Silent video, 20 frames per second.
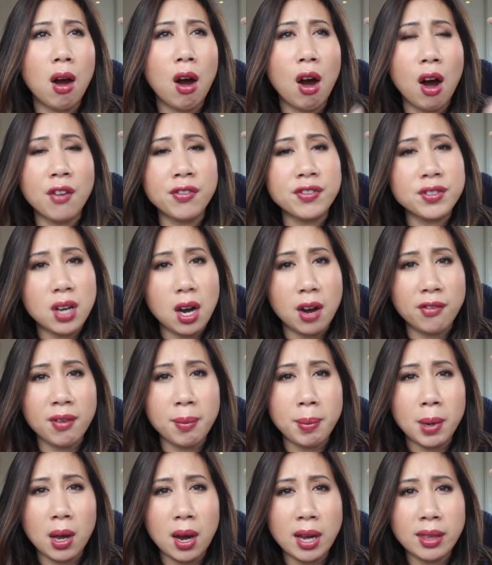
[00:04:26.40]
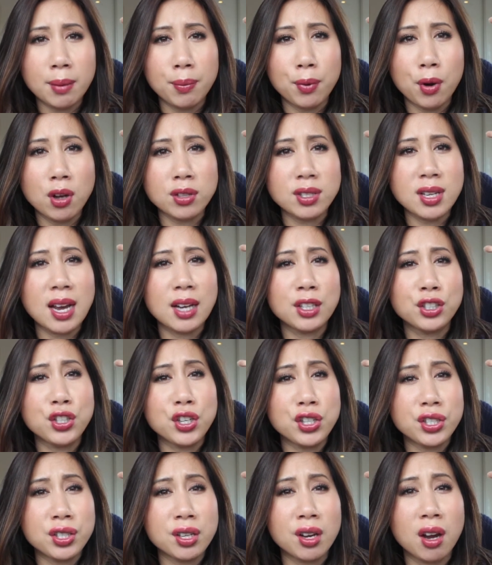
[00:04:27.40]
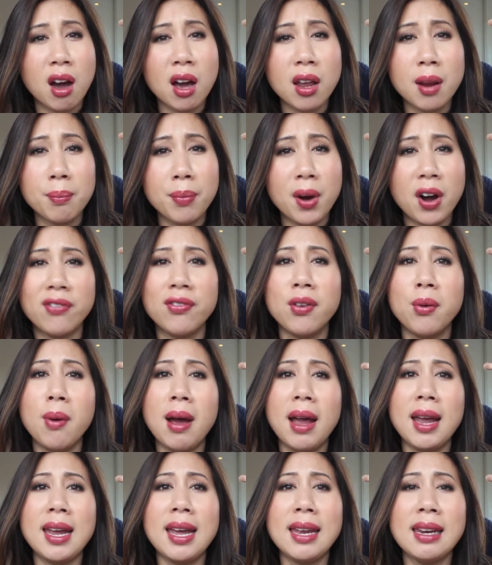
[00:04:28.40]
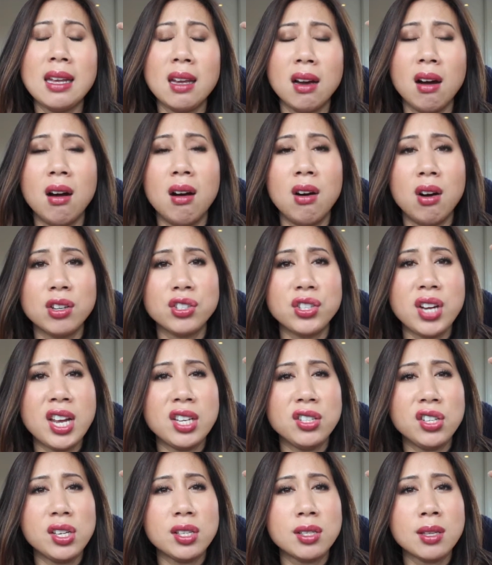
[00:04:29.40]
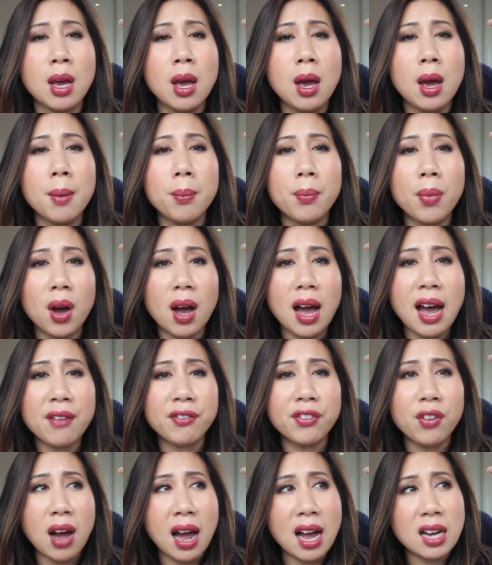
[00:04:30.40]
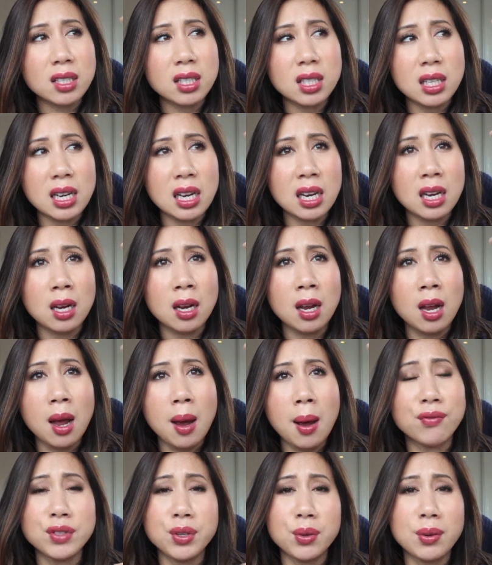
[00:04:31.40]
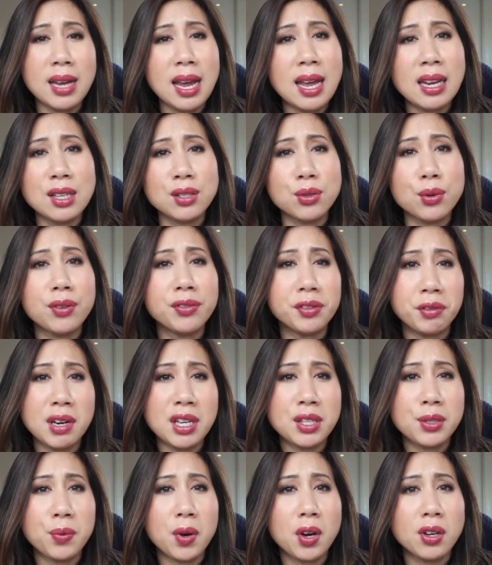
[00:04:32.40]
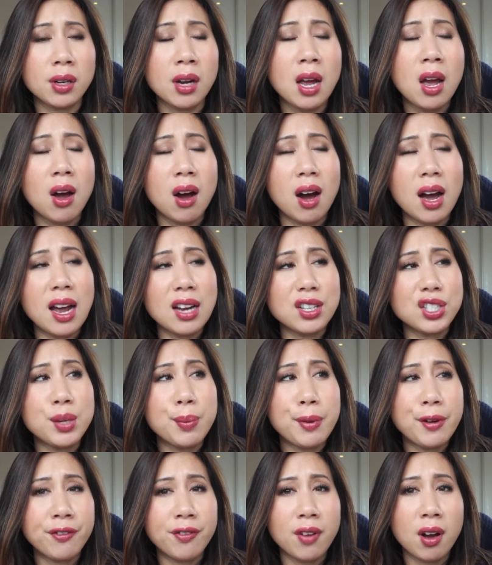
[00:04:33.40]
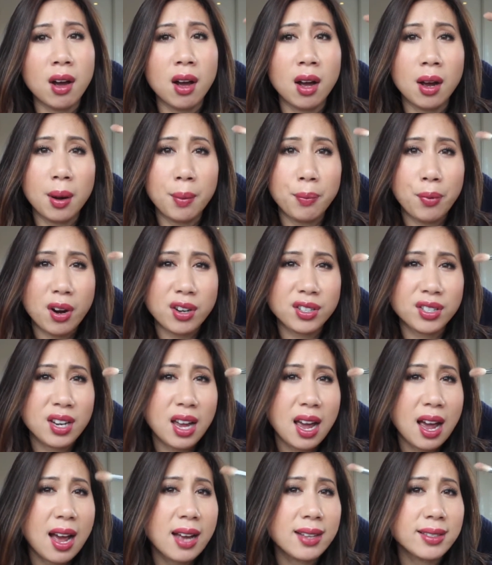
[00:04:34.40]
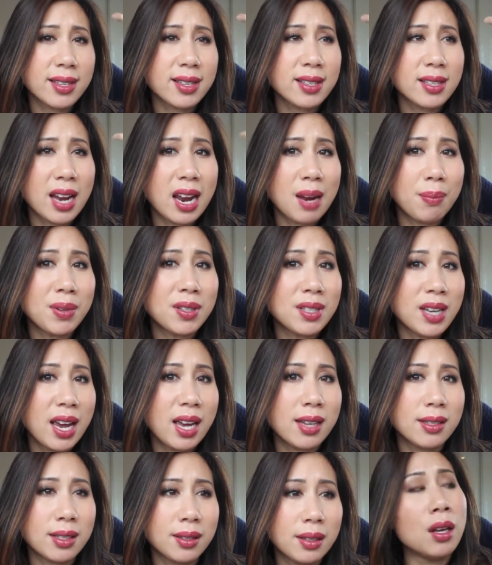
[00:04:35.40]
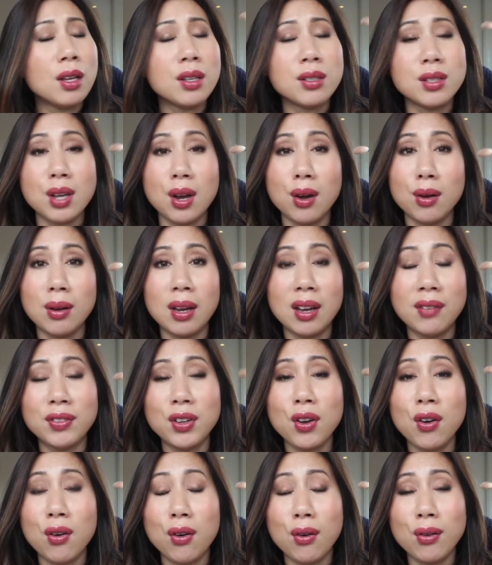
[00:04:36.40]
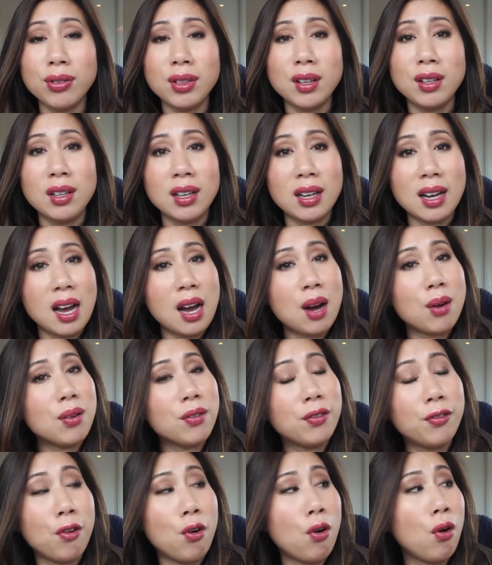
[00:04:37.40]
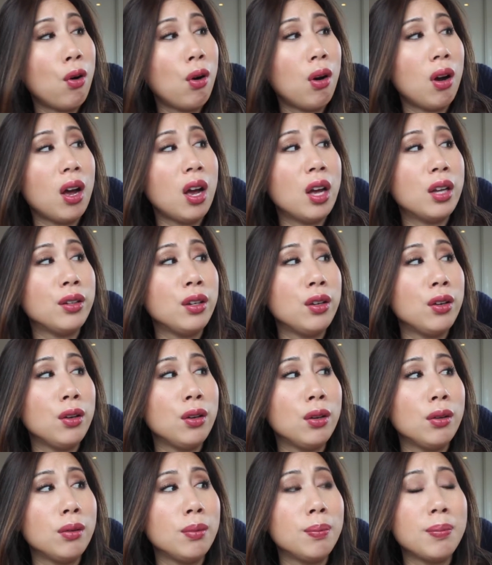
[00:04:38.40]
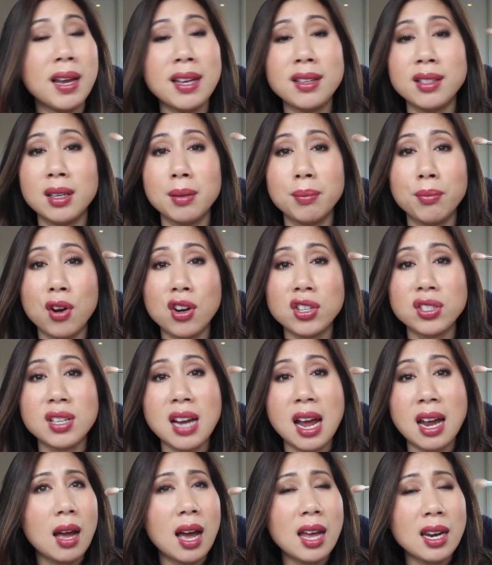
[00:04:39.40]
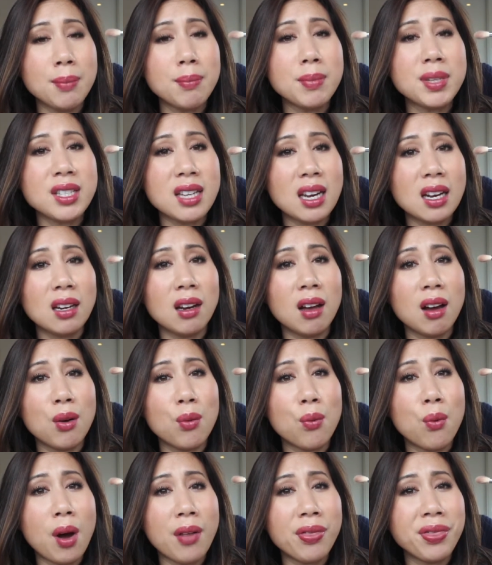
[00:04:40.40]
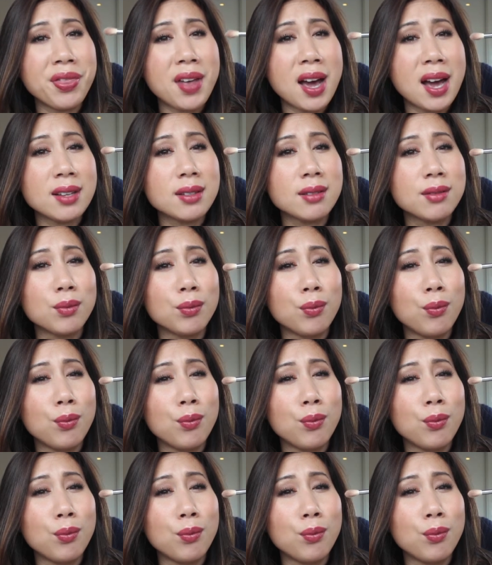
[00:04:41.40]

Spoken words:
after I've applied the product, just to kind of buff away any harsh edges. But for actually doing any sort of crease work, I actually prefer a brush that has a tapered head. So if you're on the lookout for a new blending brush, and in particular one that